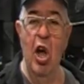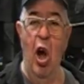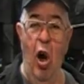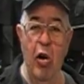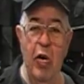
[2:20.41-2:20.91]

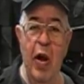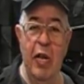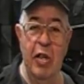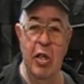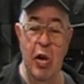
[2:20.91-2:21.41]
all you
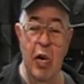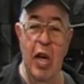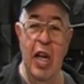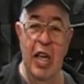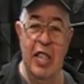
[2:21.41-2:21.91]
have to do
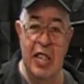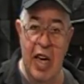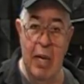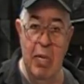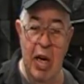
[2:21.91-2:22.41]
is
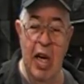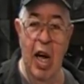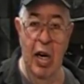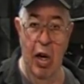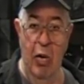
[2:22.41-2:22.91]
send me
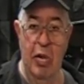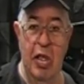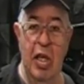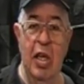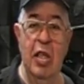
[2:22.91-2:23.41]
a note
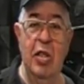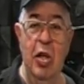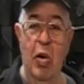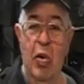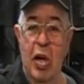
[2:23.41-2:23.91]

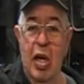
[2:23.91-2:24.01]
to